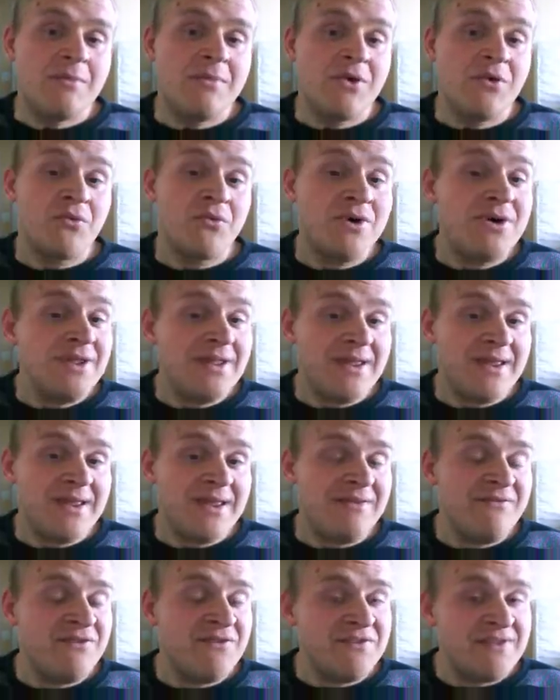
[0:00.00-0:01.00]
But
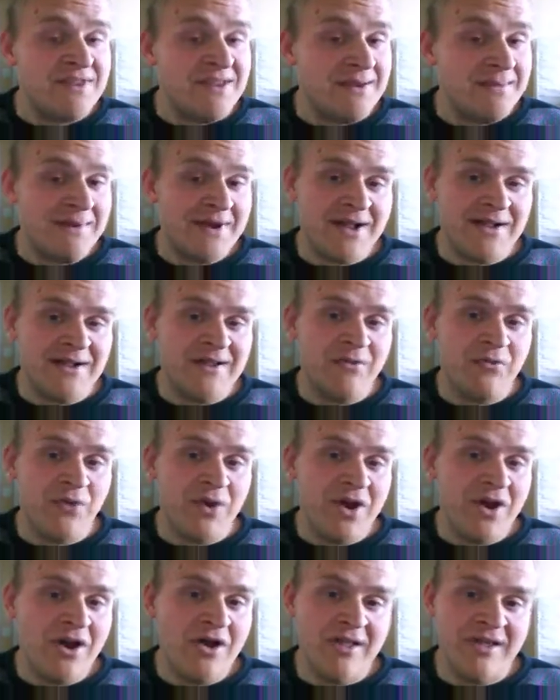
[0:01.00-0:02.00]
really, if you think about it,
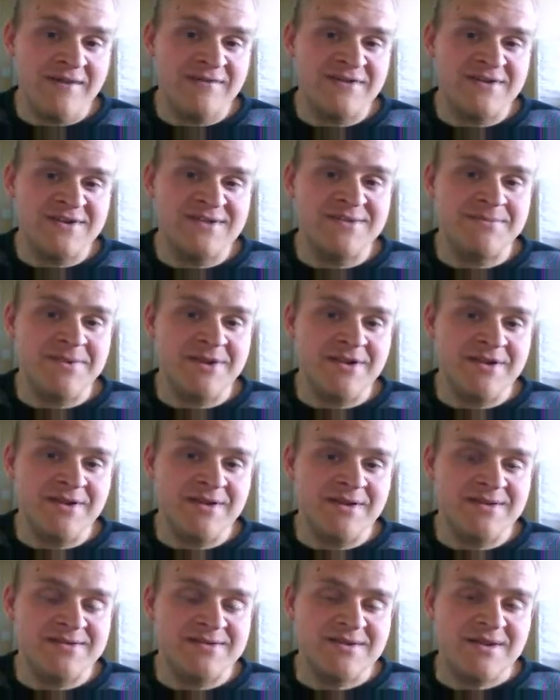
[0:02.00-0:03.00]
we all have
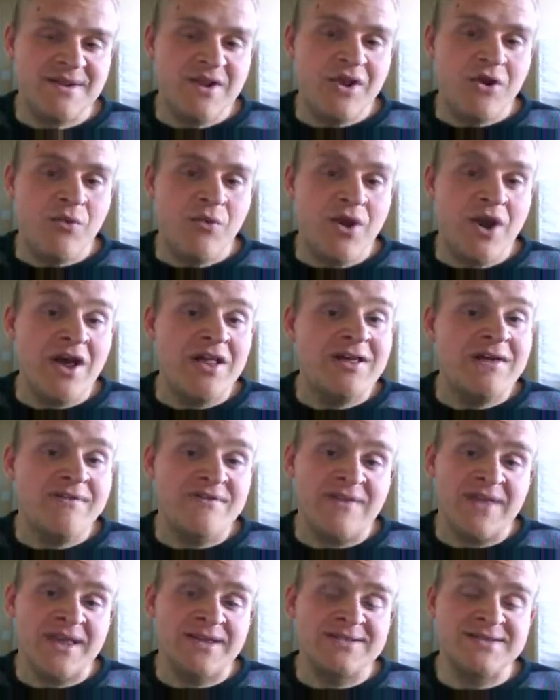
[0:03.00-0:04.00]
disabilities. We all
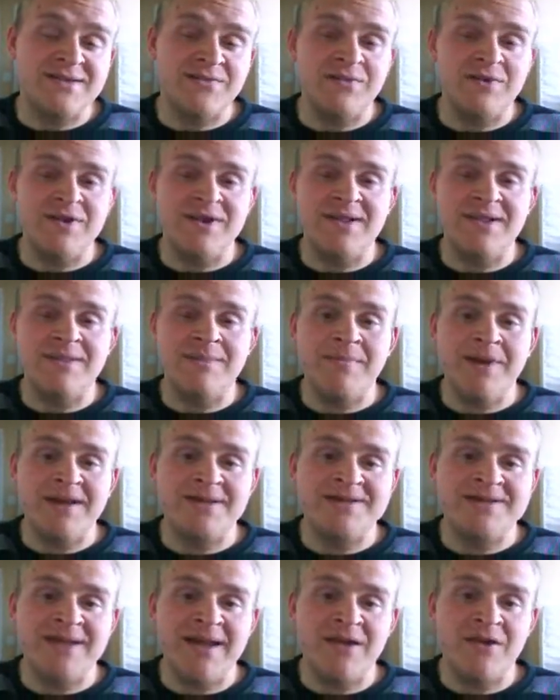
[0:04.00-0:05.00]
have things that we're not the
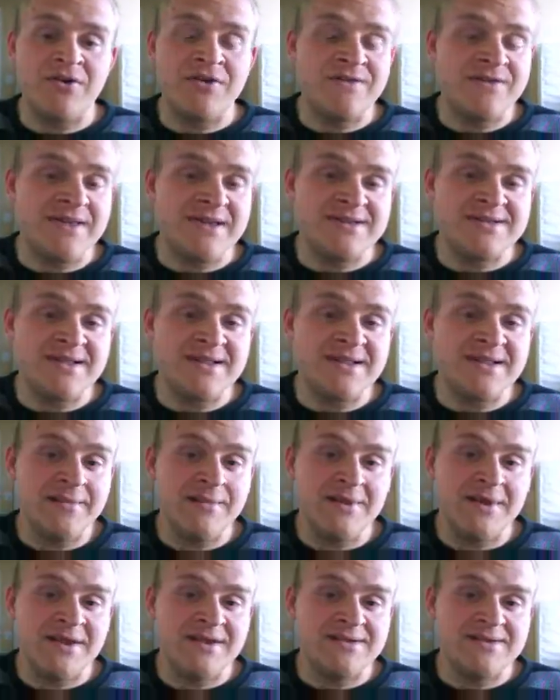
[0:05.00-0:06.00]
best at or things
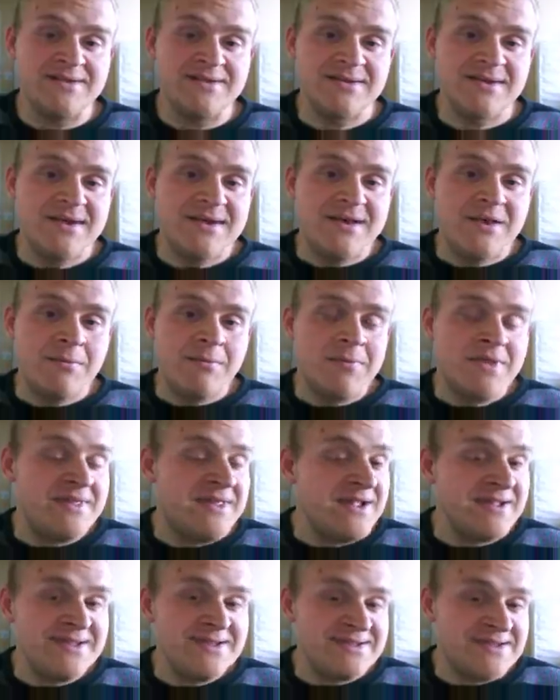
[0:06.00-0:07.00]
limit us. But
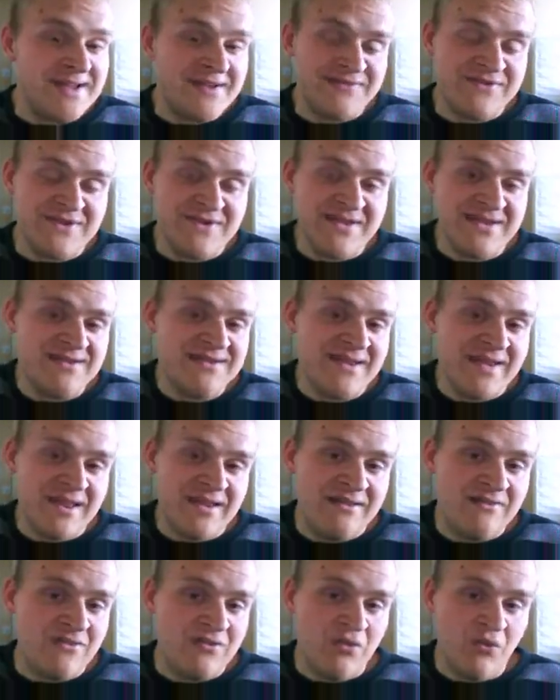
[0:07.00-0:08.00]
that doesn't have to
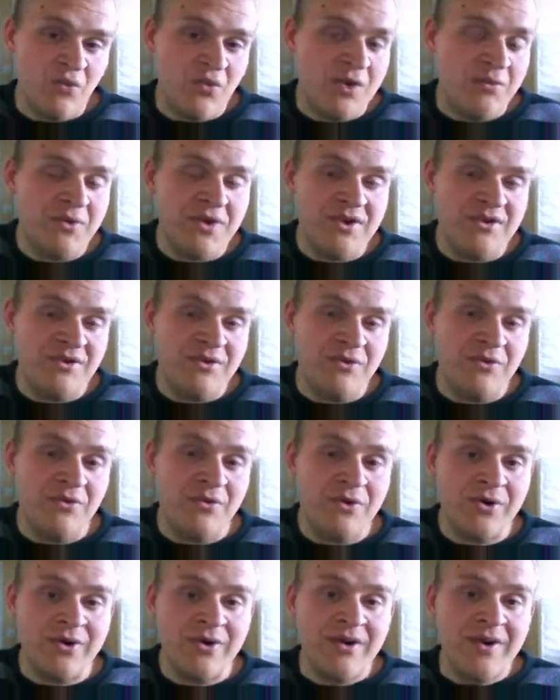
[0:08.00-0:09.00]
dictate what we do
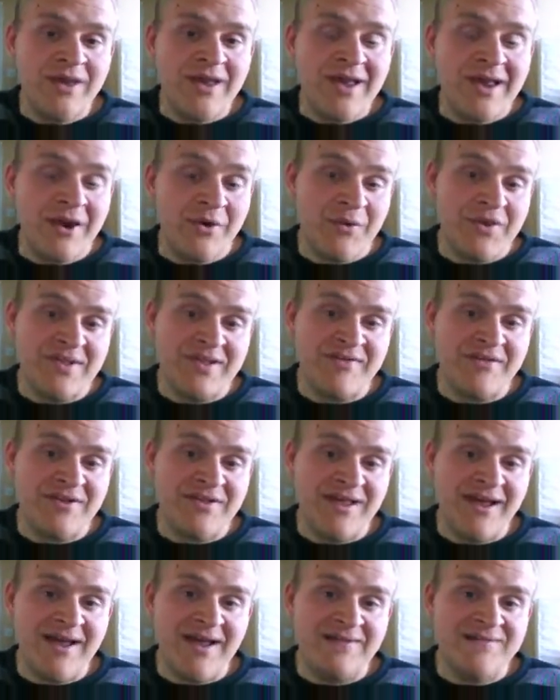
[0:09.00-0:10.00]
or how we live
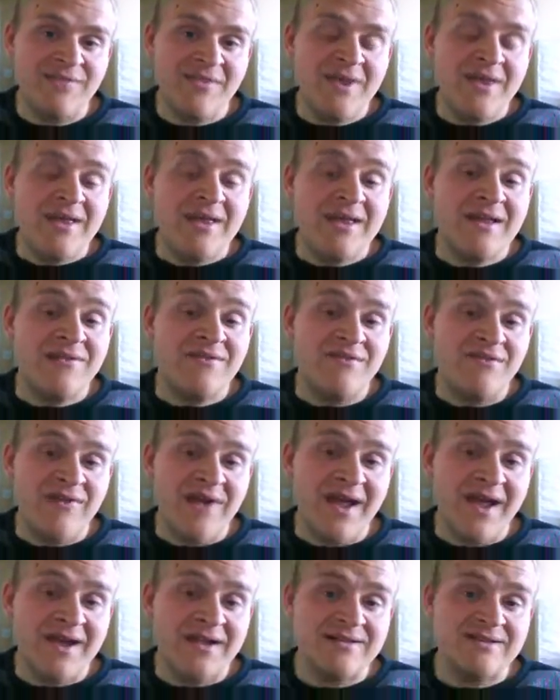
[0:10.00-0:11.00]
our lives. In
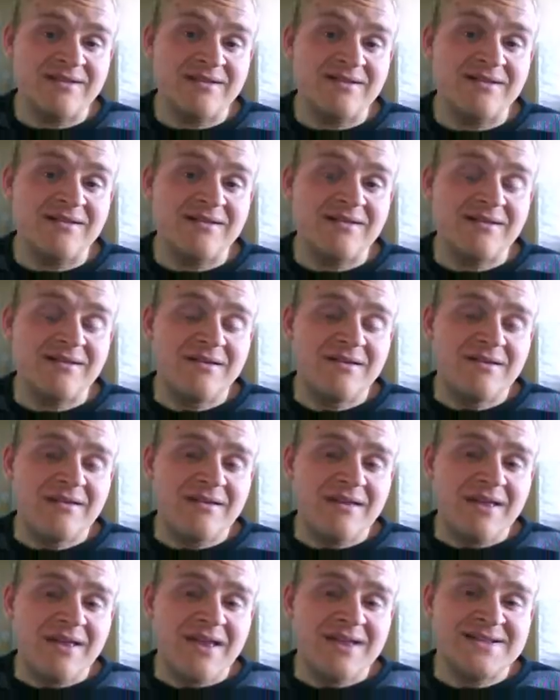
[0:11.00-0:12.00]
fact,
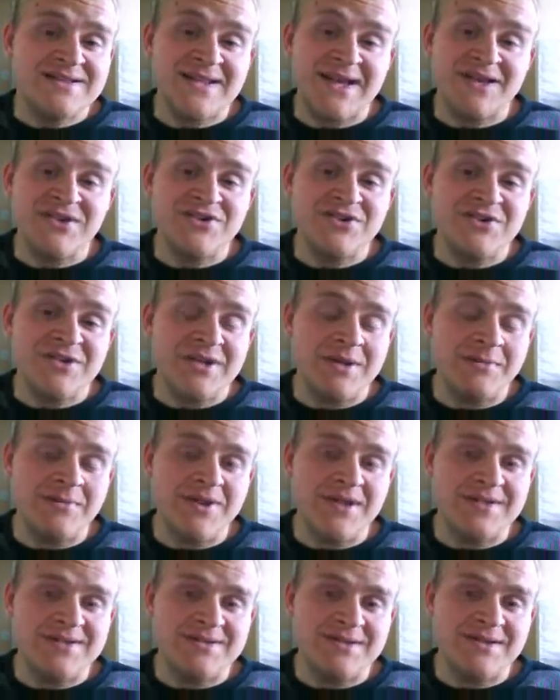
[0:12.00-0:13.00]
it's actually a
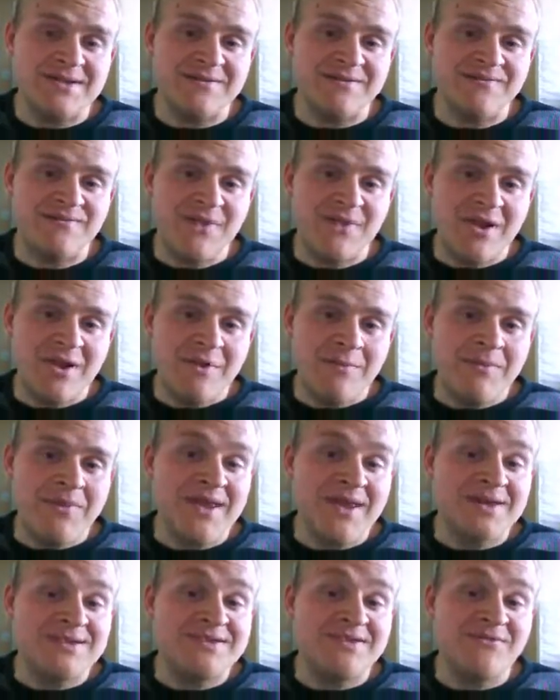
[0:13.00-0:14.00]
blessing
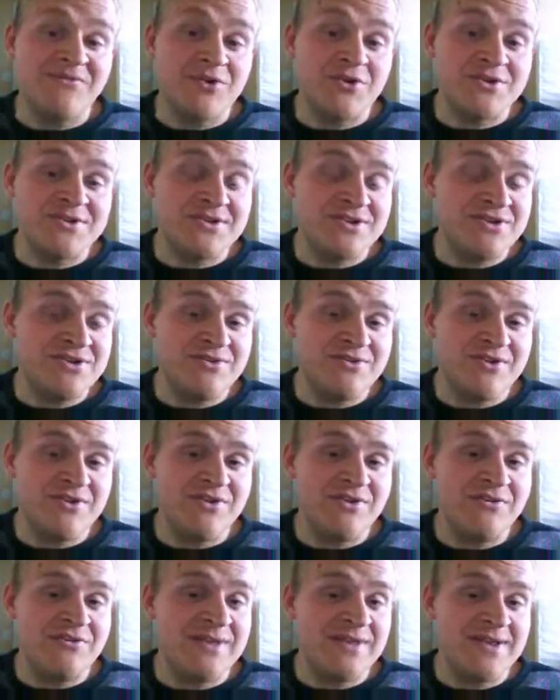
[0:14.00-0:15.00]
because it forces you to
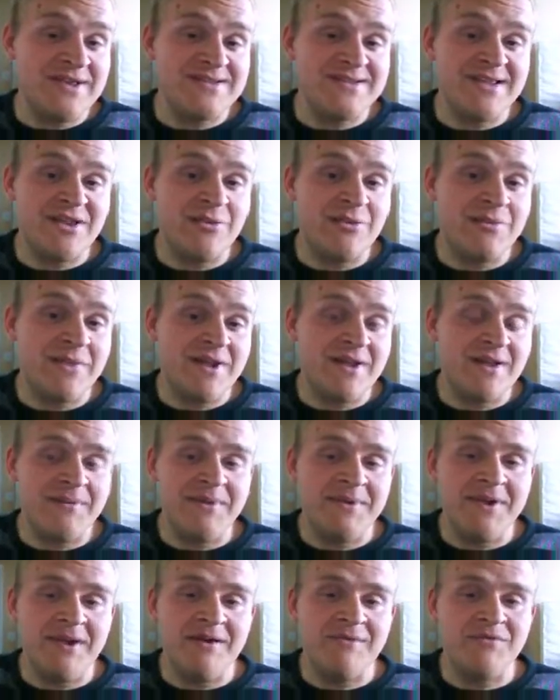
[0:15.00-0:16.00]
do things that you may not
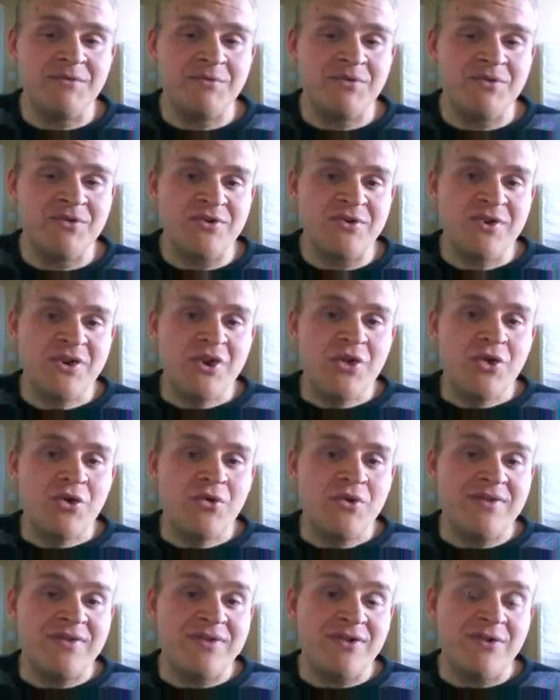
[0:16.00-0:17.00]
be comfortable
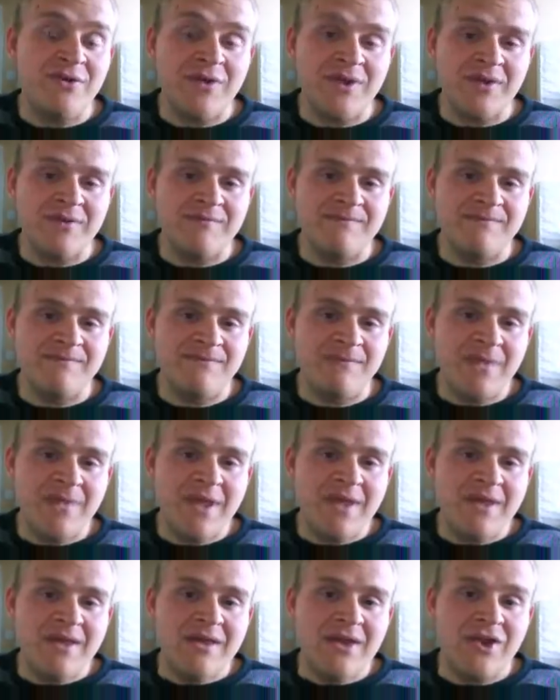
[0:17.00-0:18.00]
with doing.
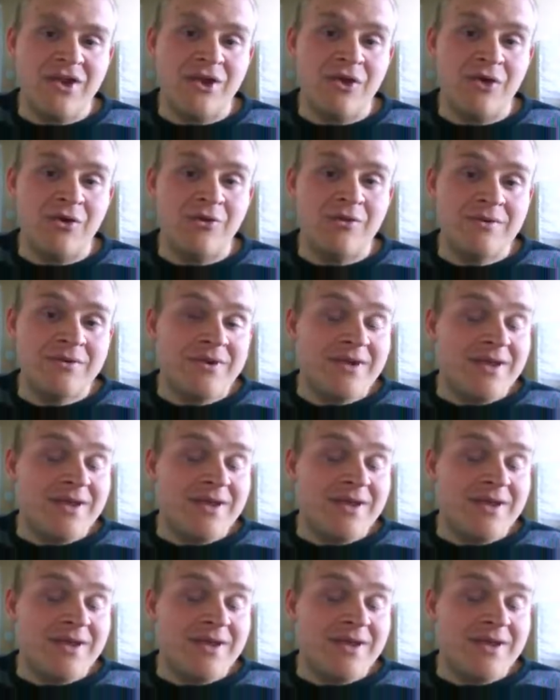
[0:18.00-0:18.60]
You know,